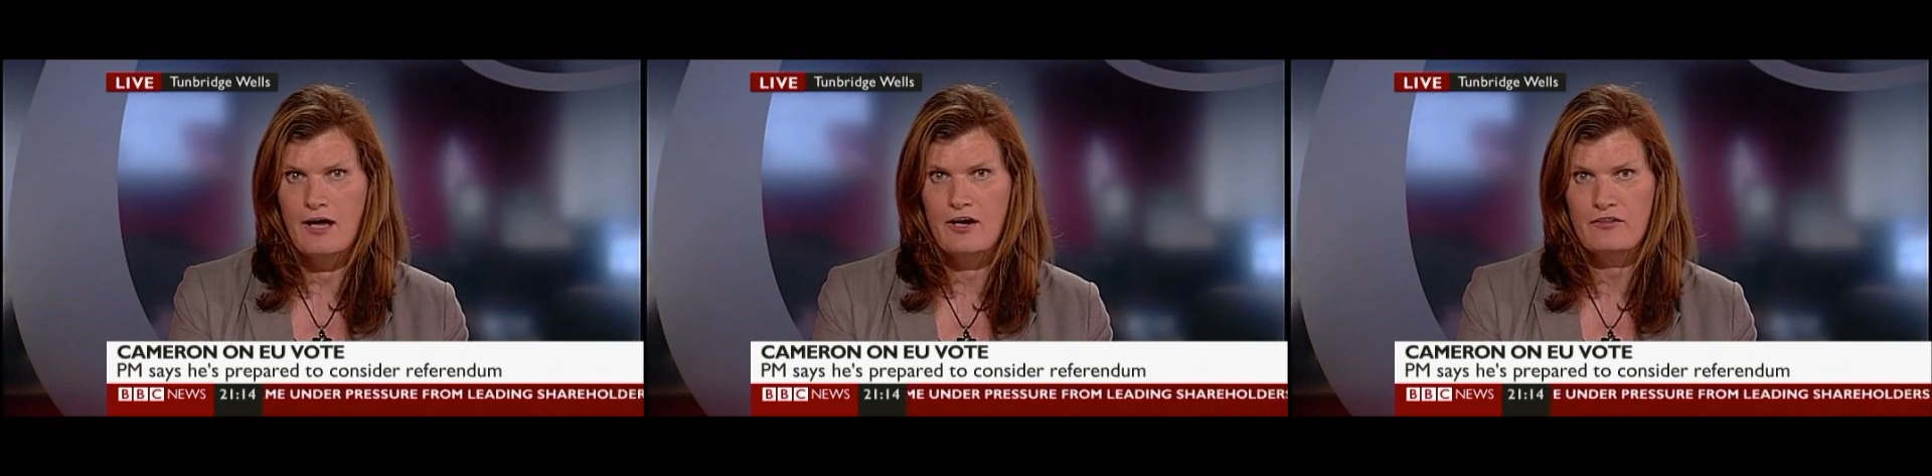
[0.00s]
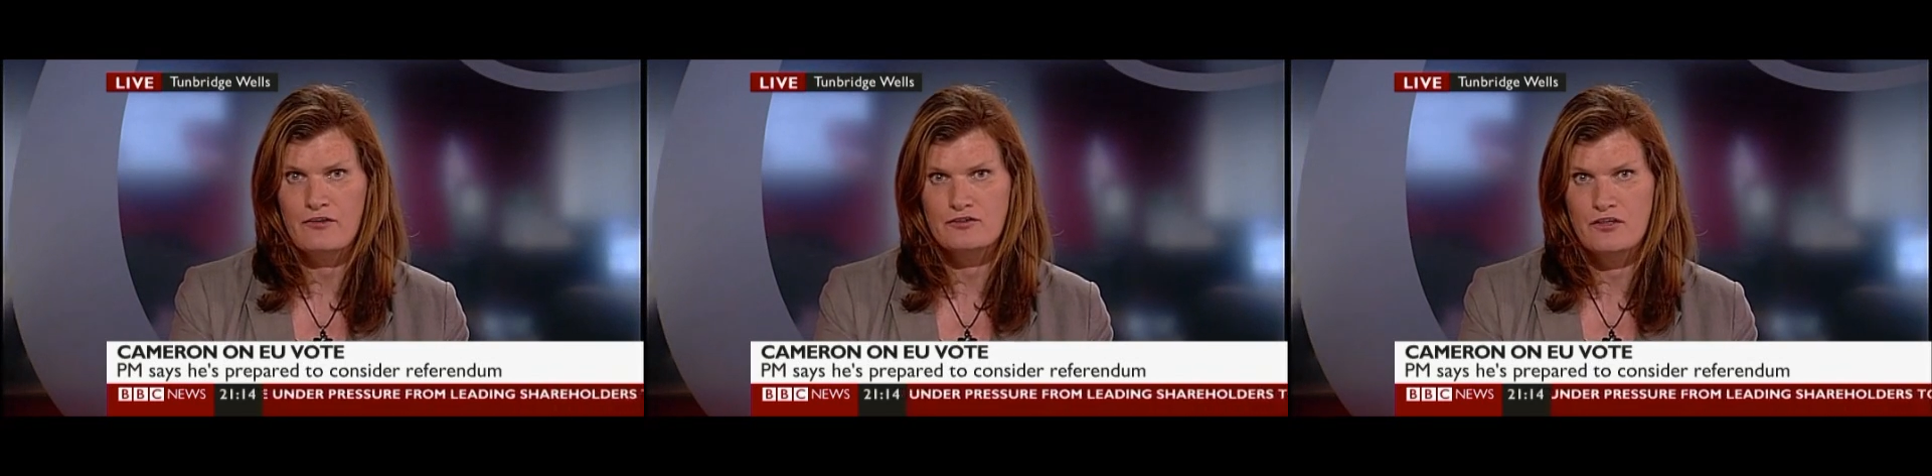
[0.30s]
And
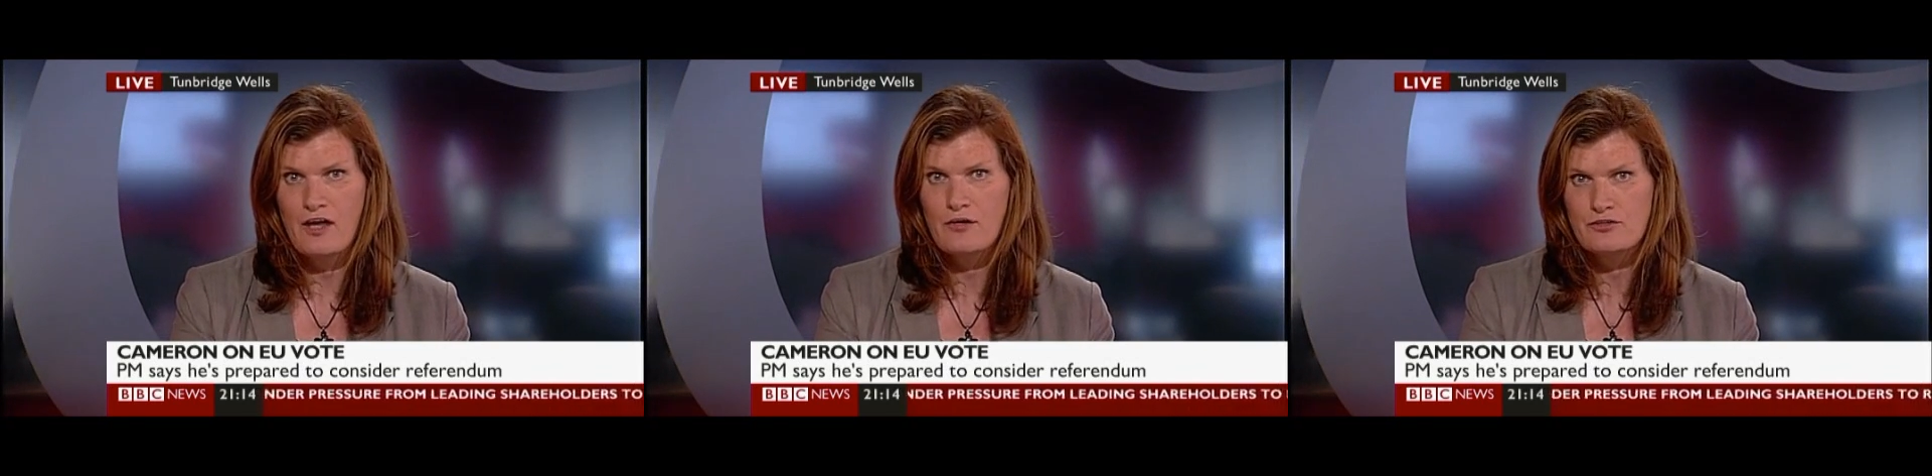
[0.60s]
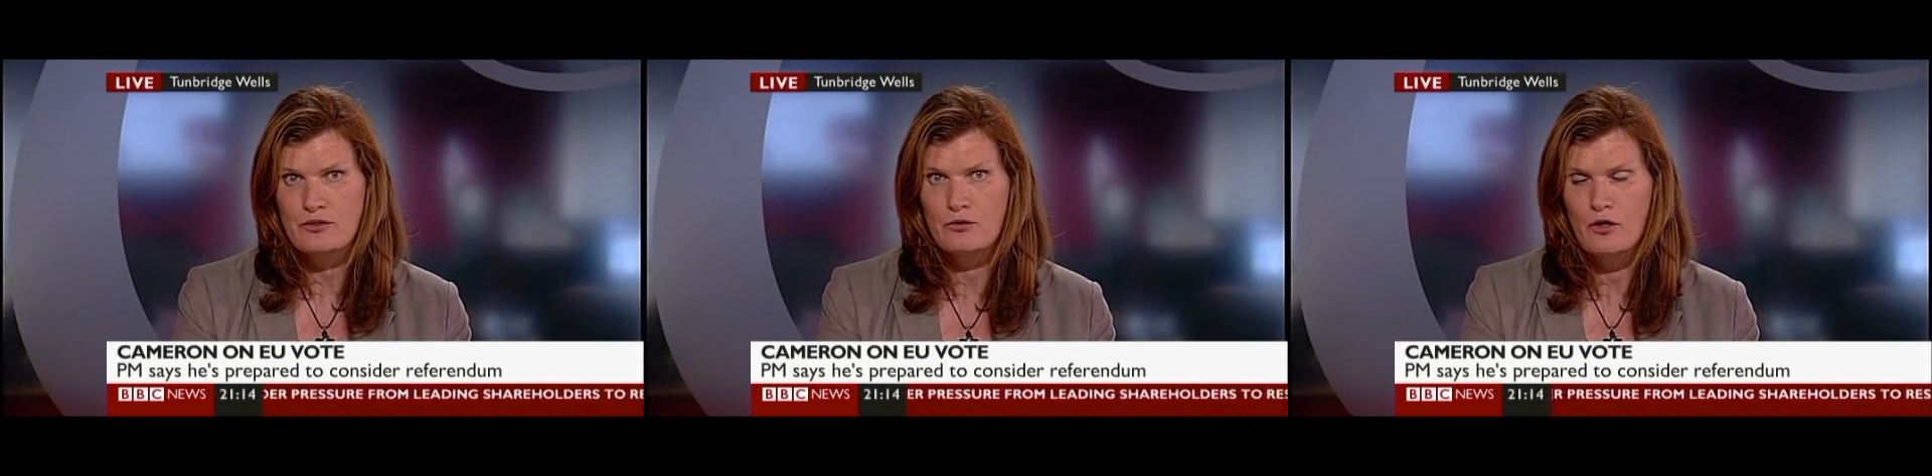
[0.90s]
I think to
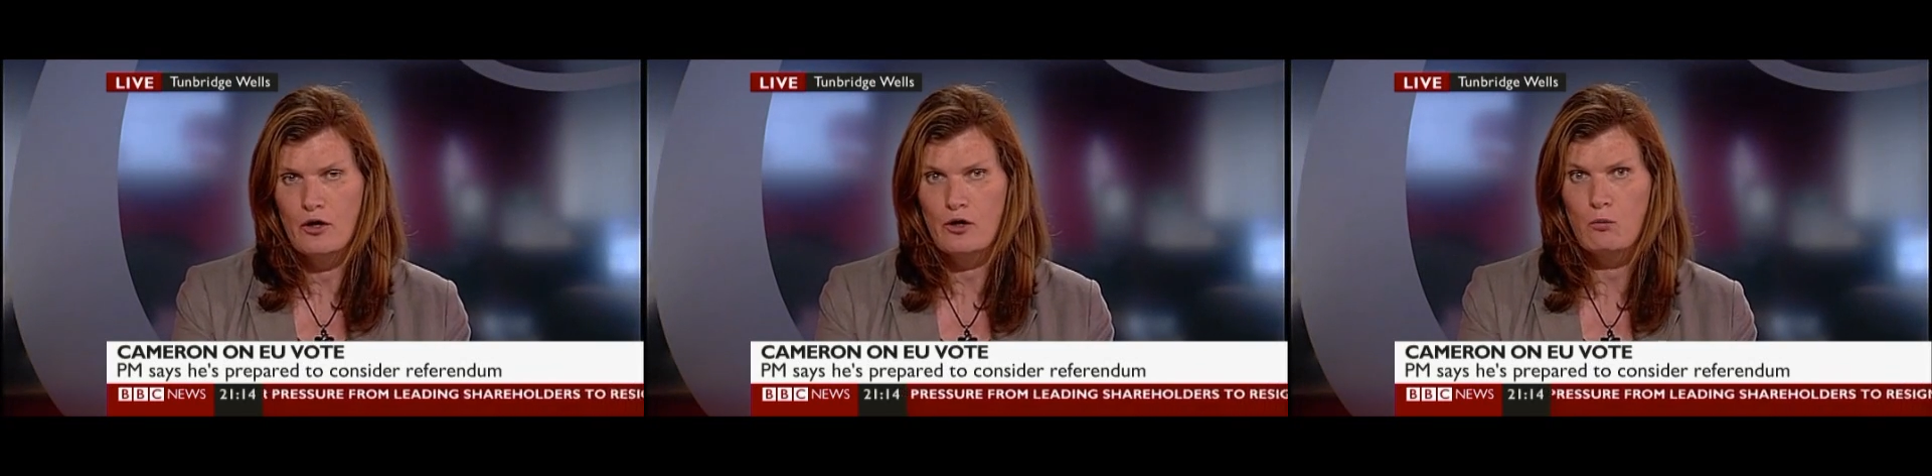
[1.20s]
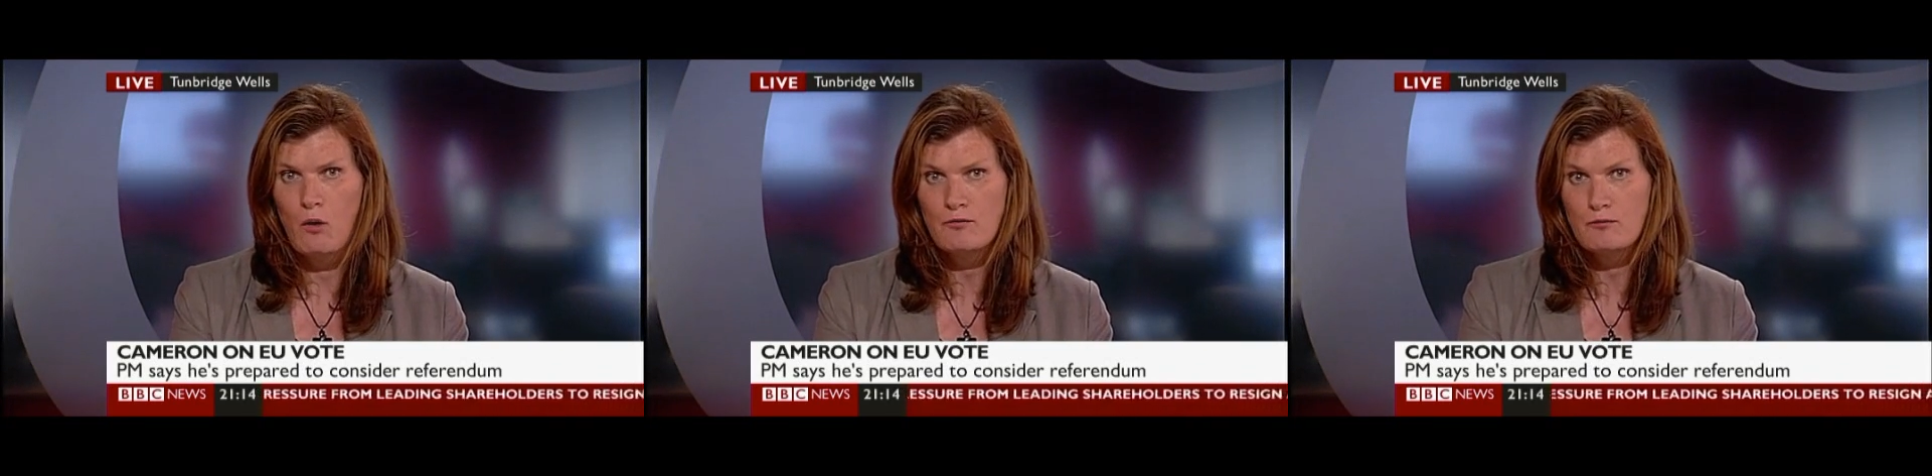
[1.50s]
those
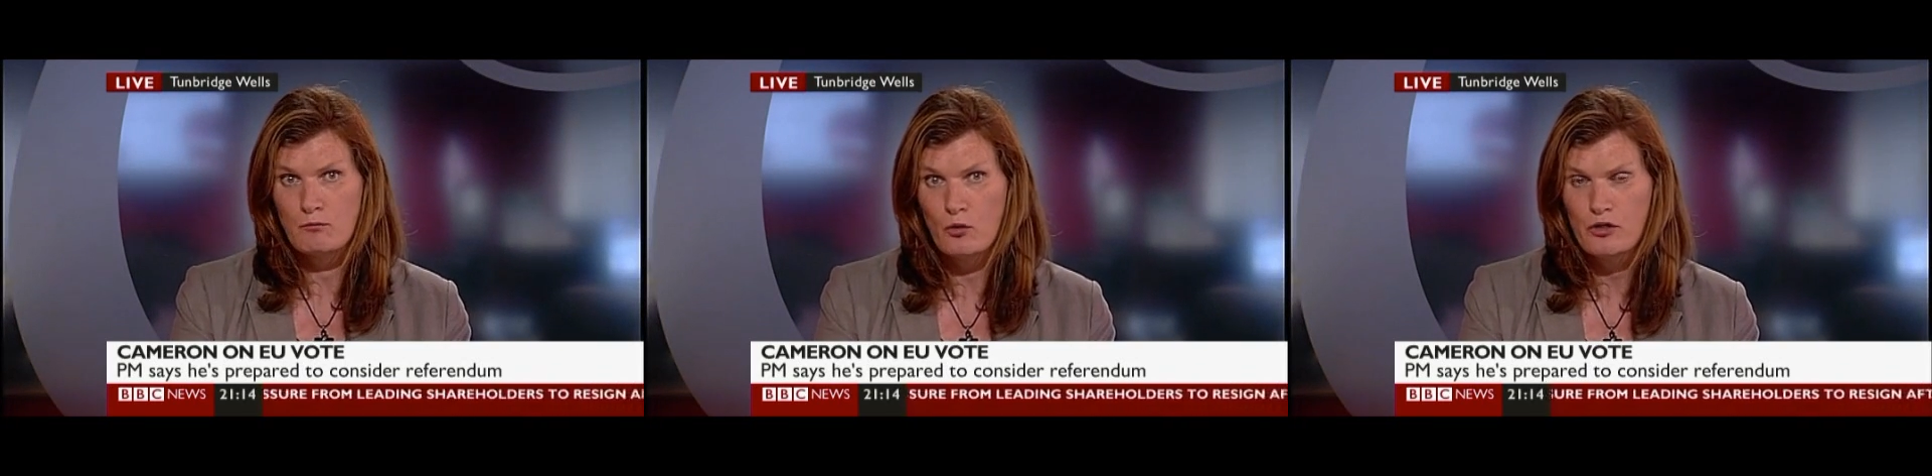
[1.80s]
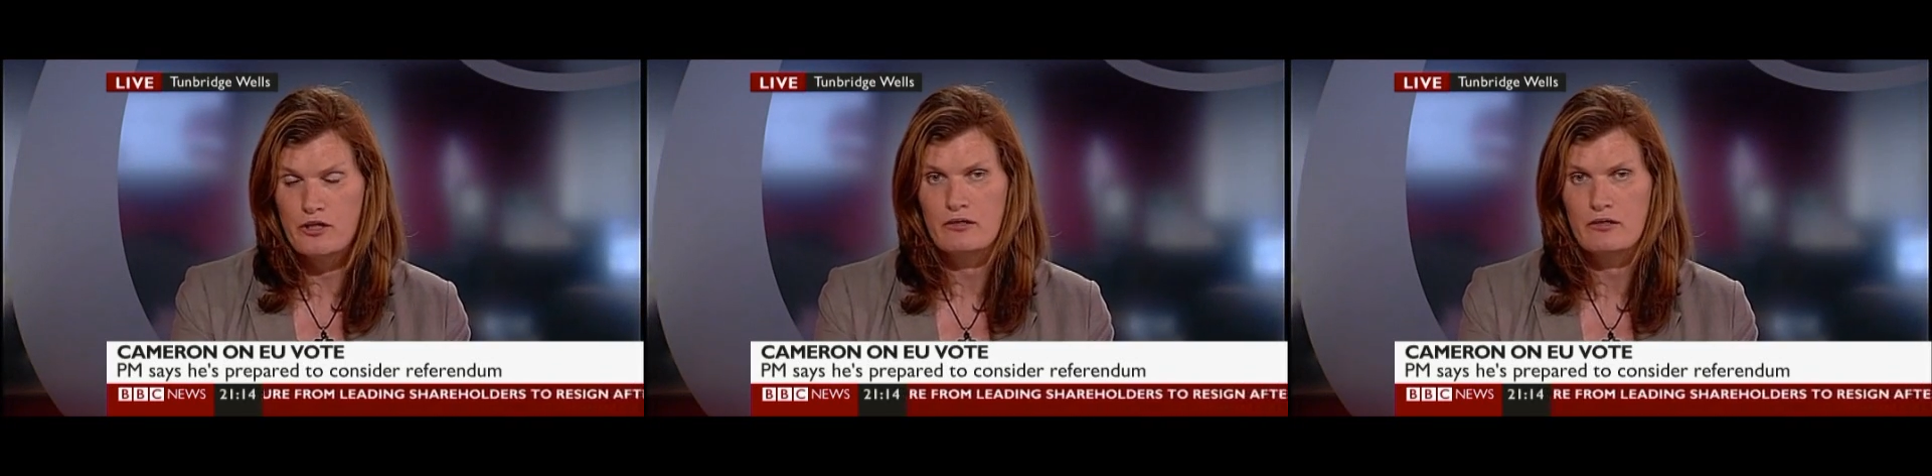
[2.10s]
who want more